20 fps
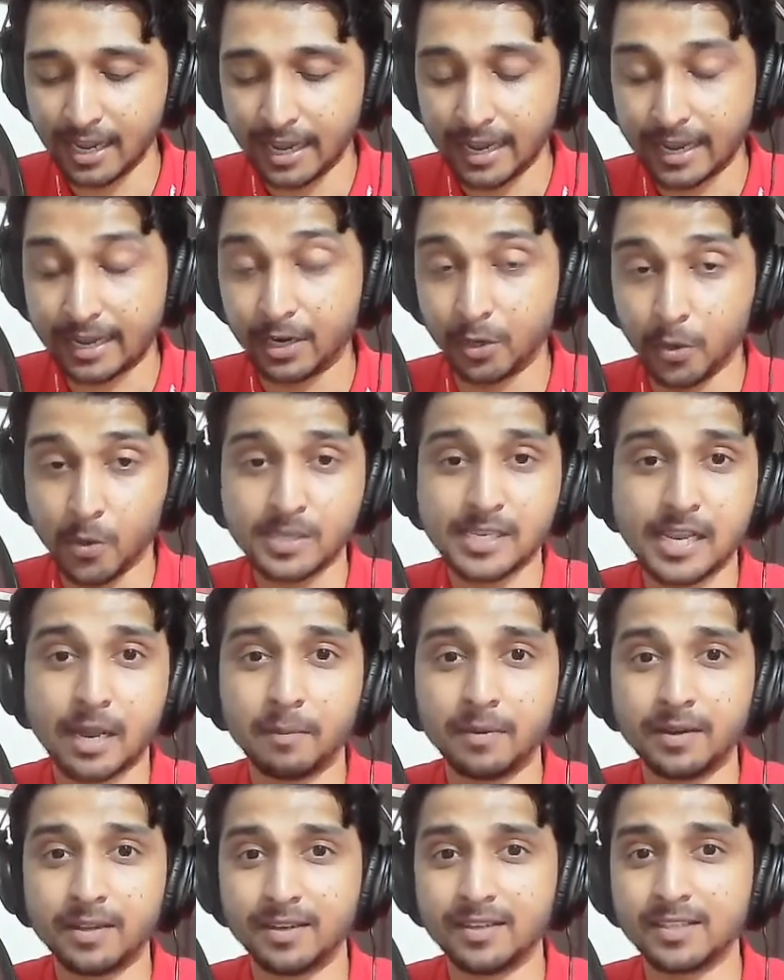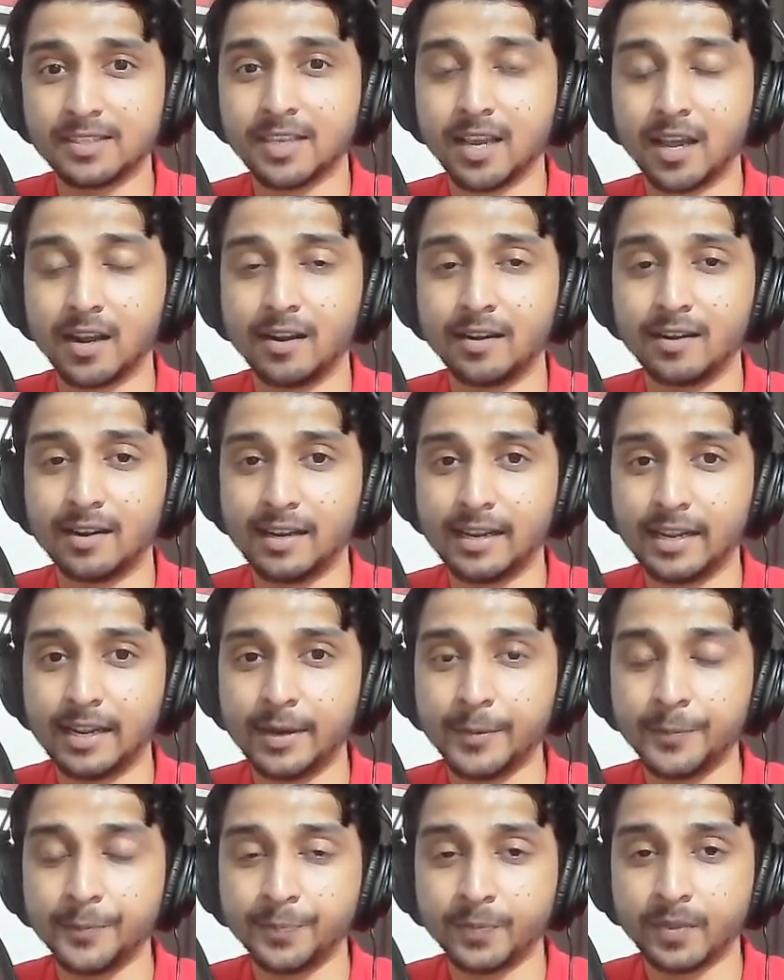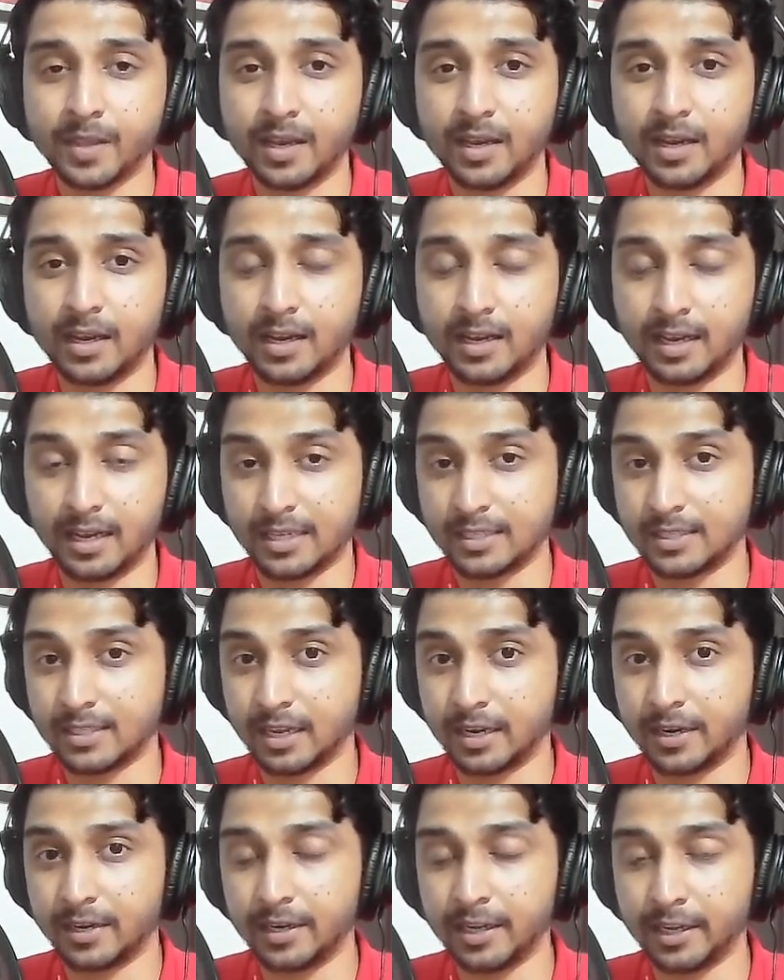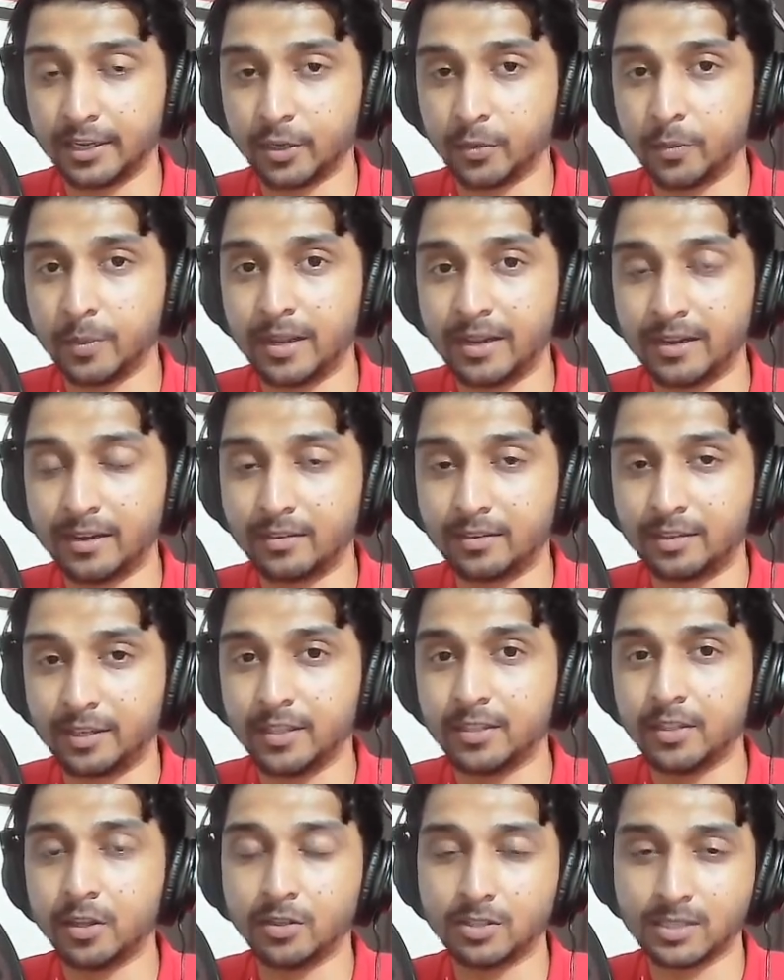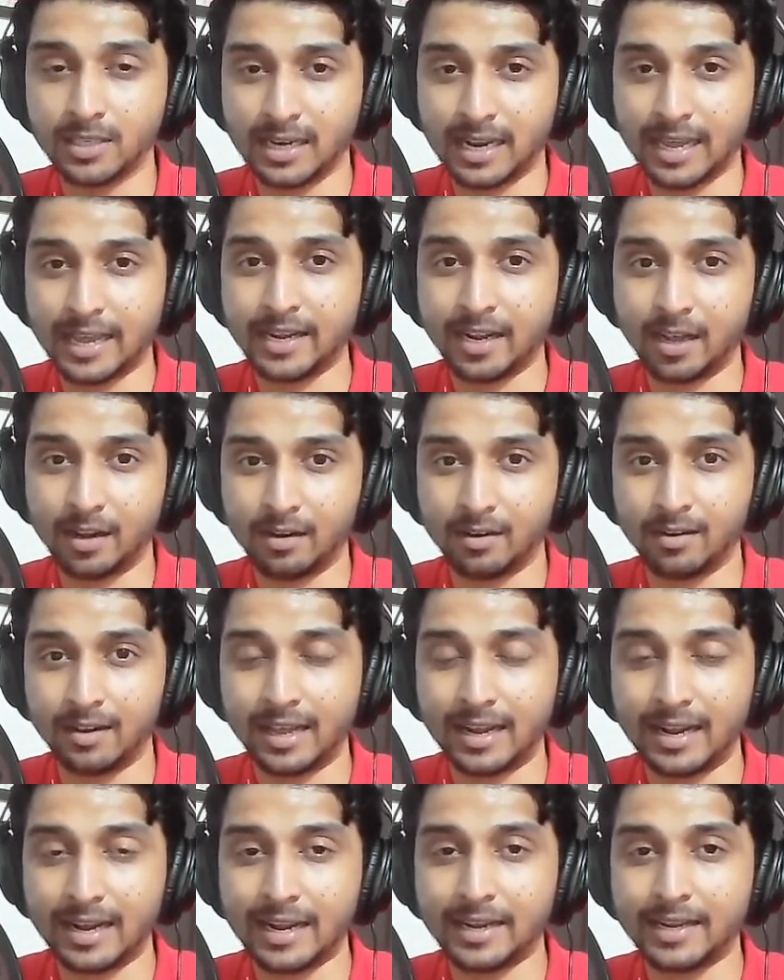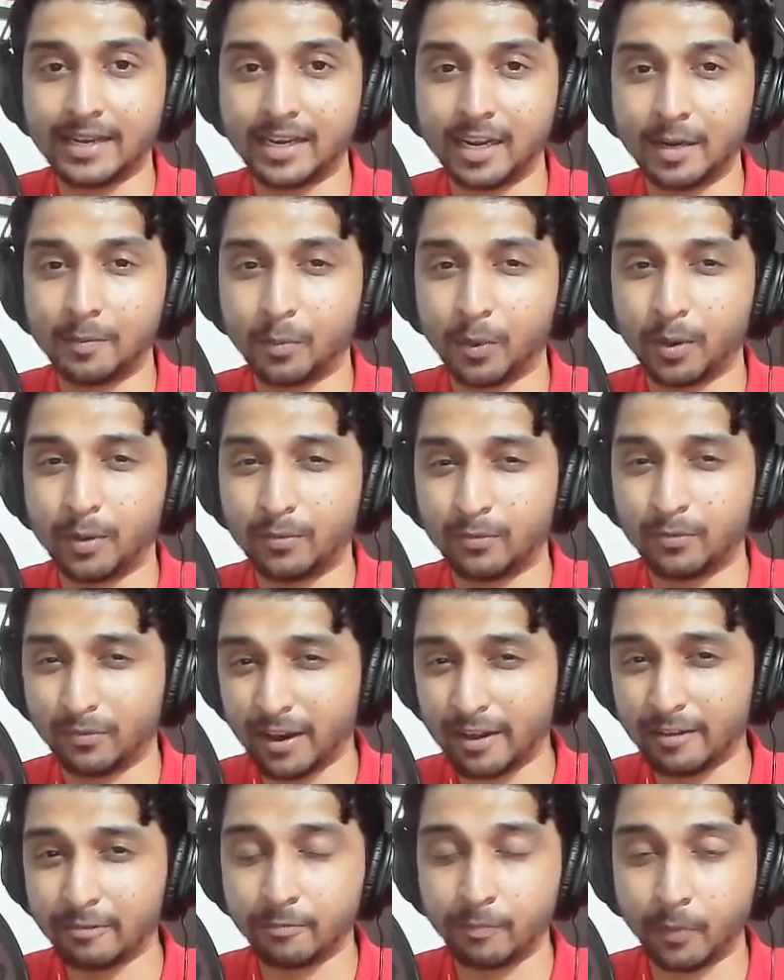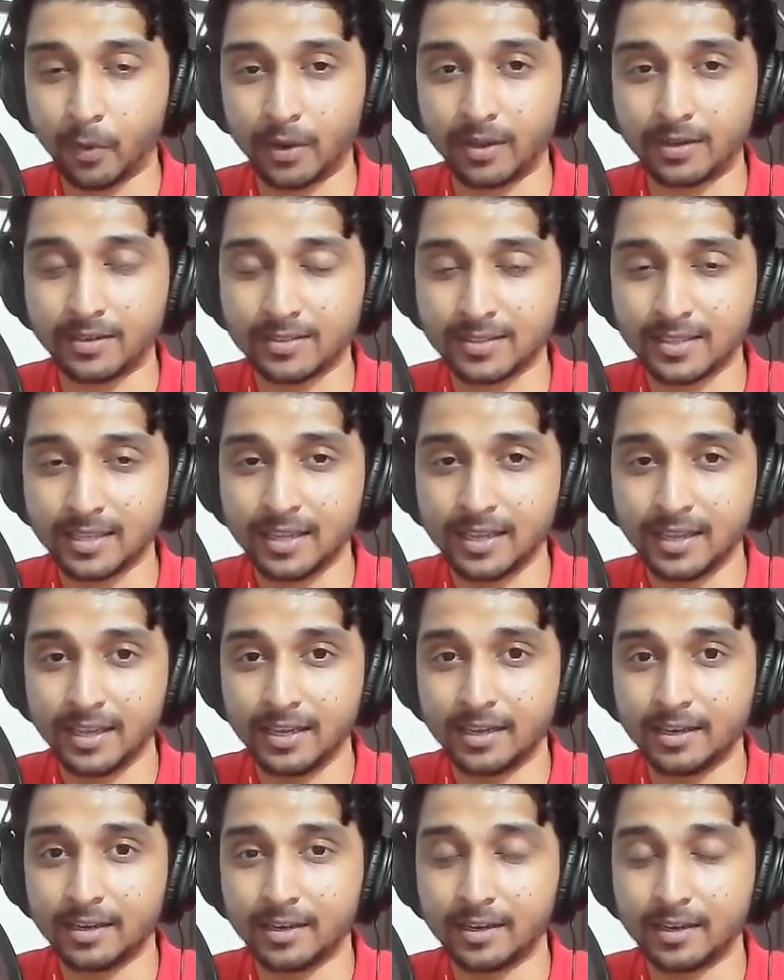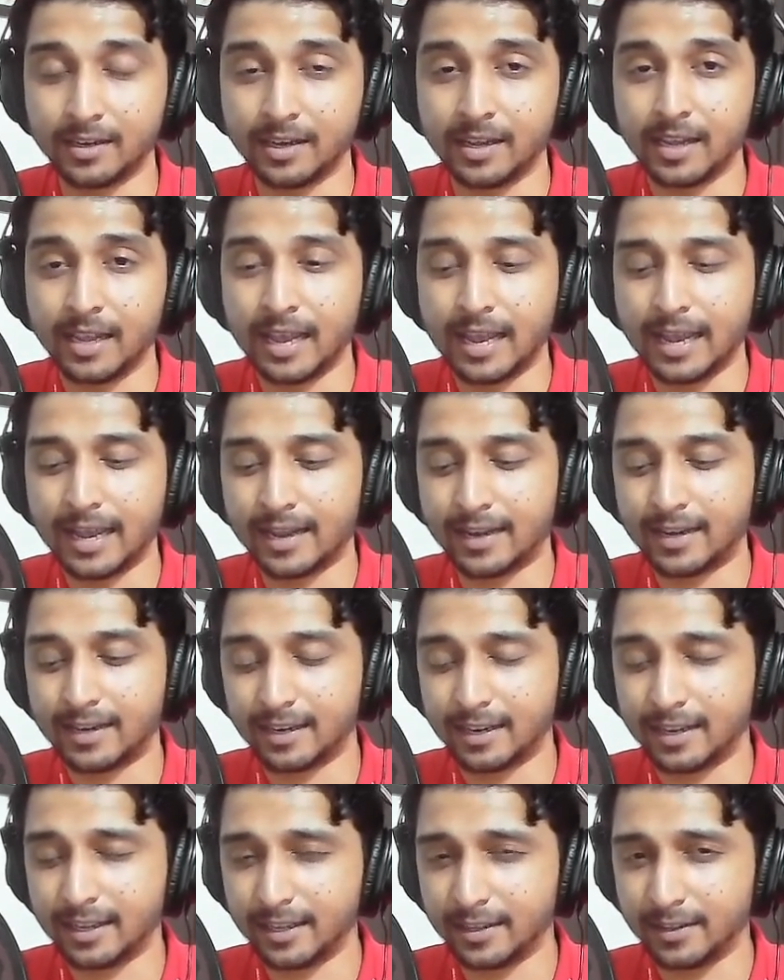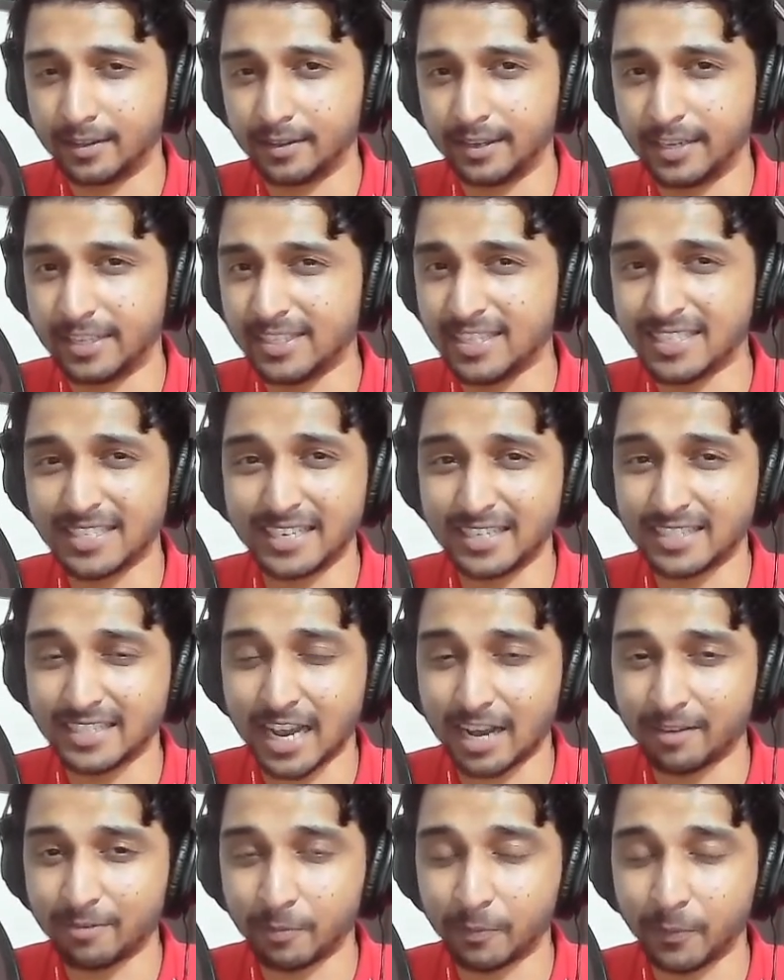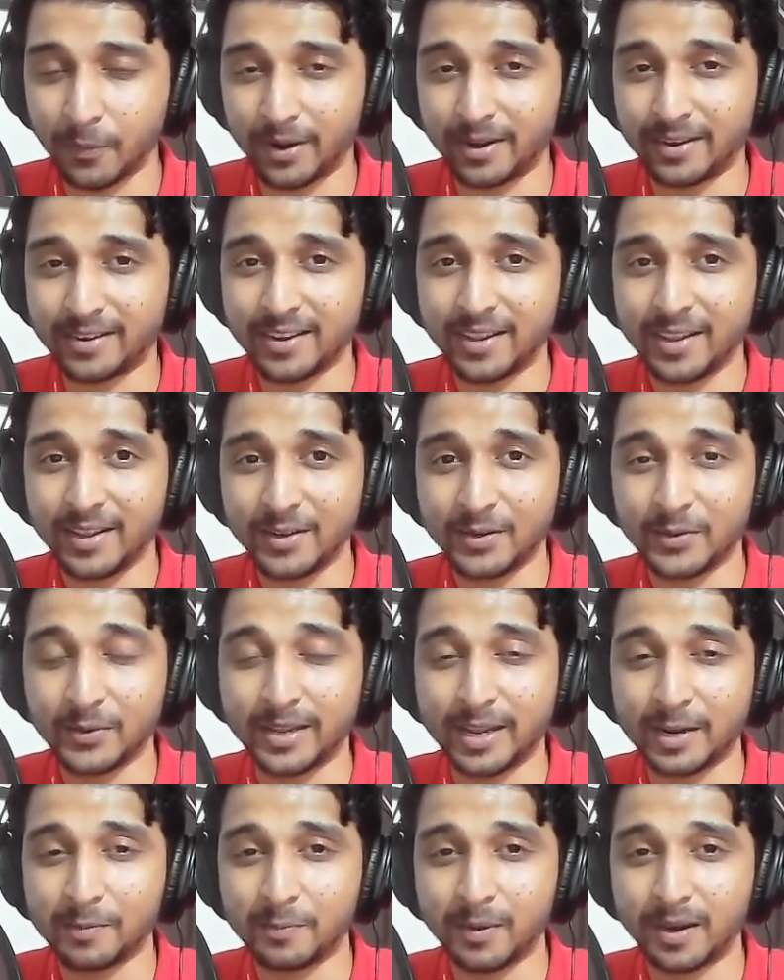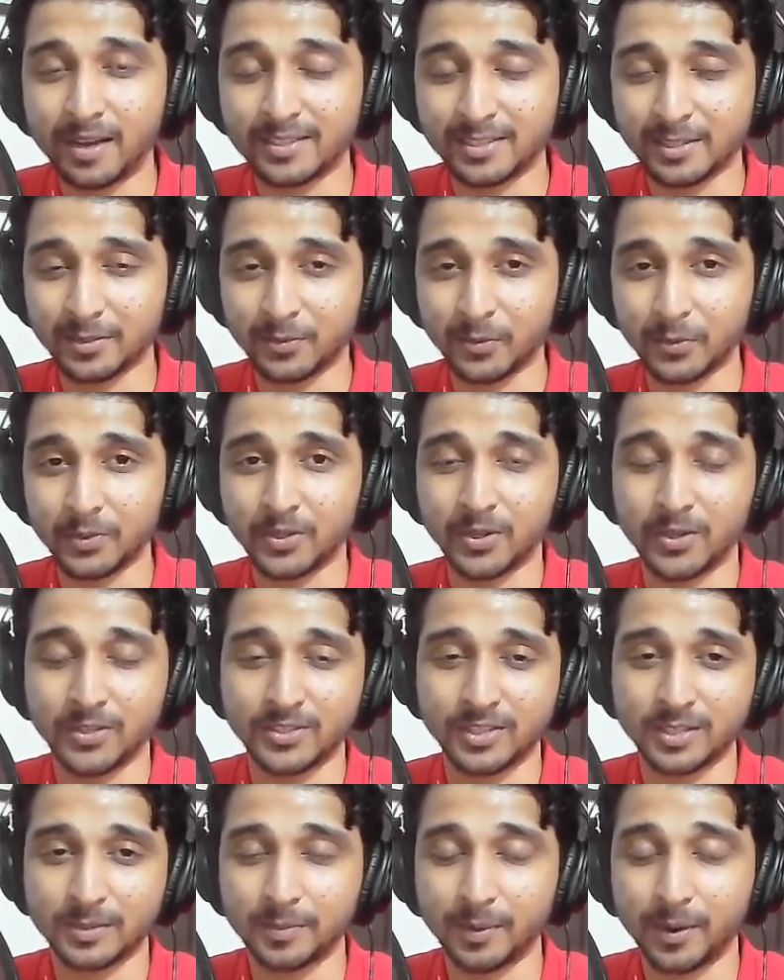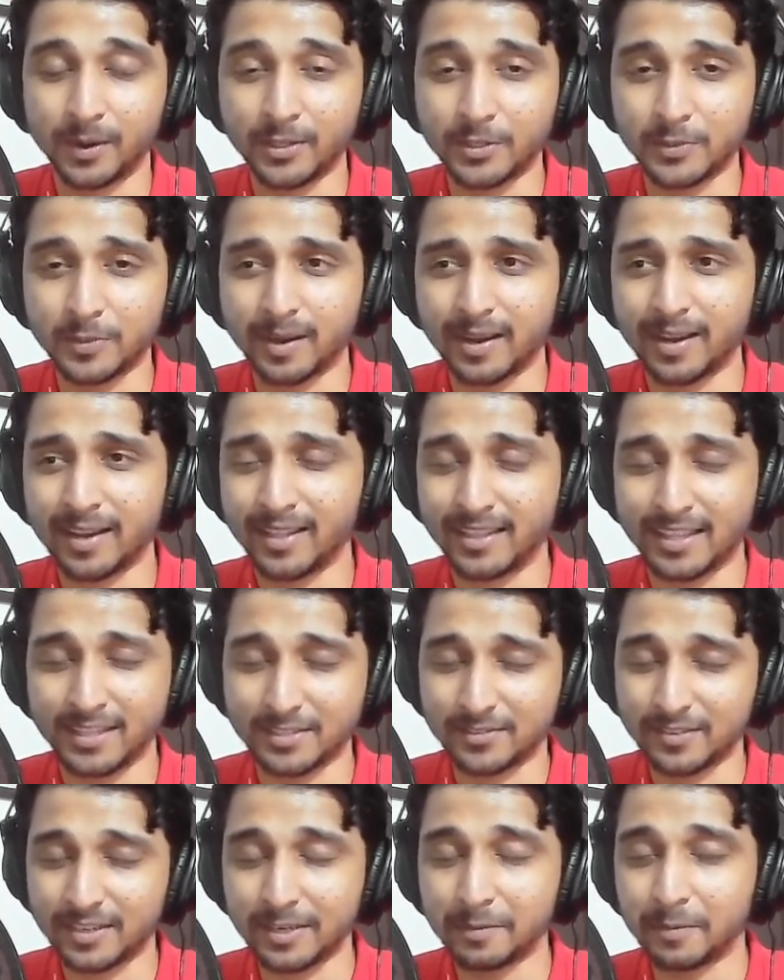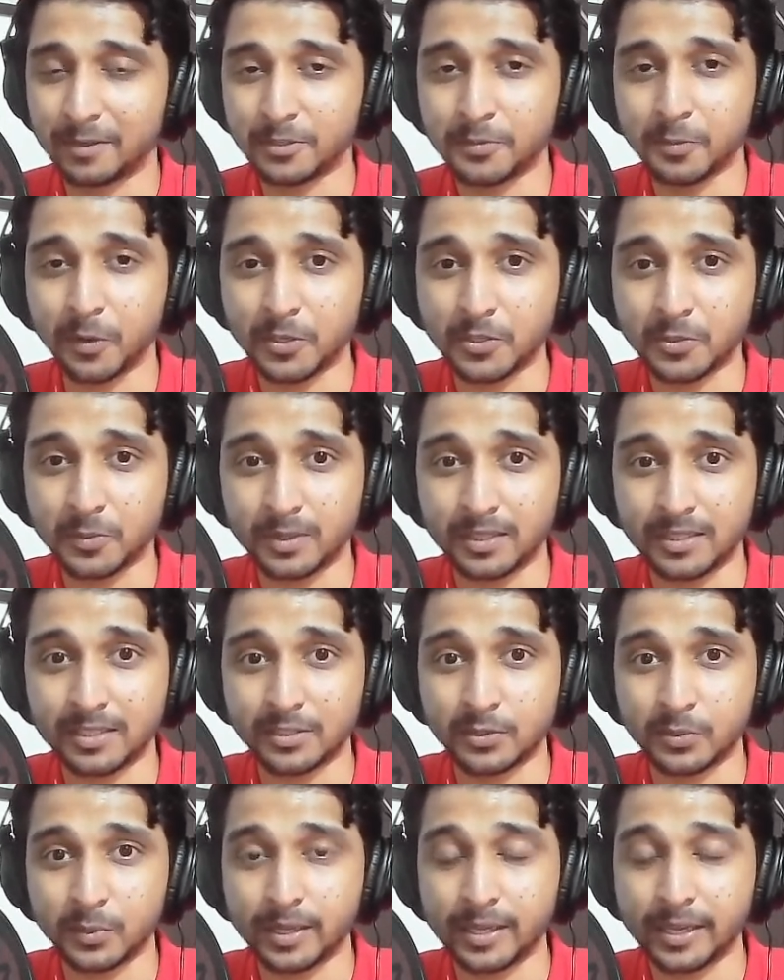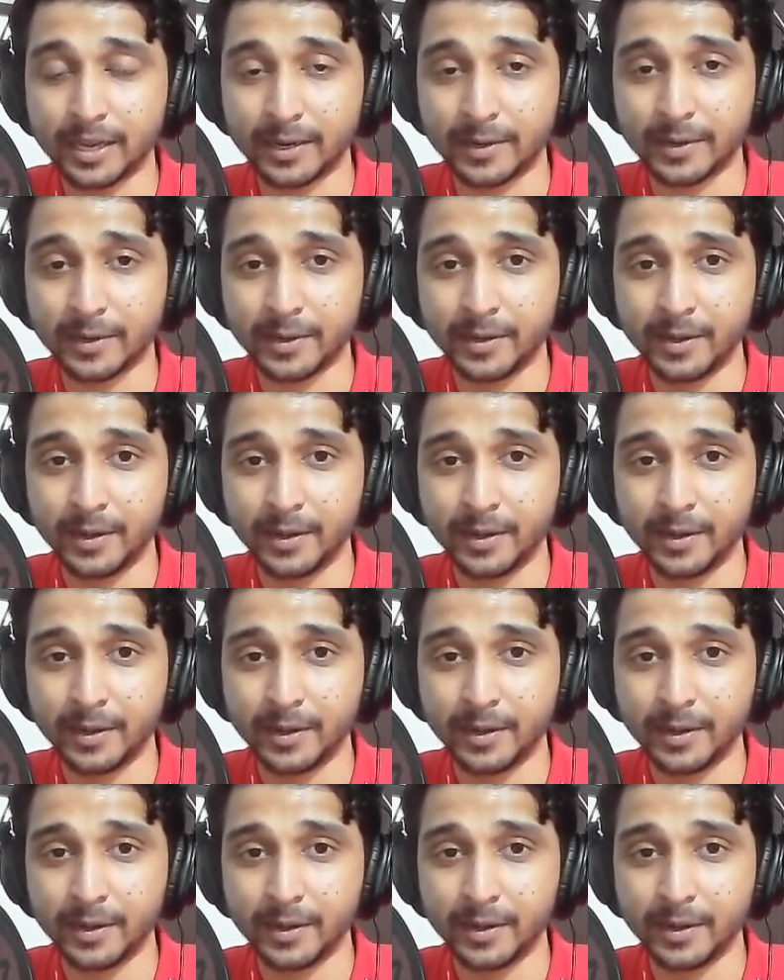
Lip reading: And Lewis Hamilton has currently accumulated 3,999.5 points, and he just needs half a point to get past the 4,000 points mark, and that's very much possible this weekend.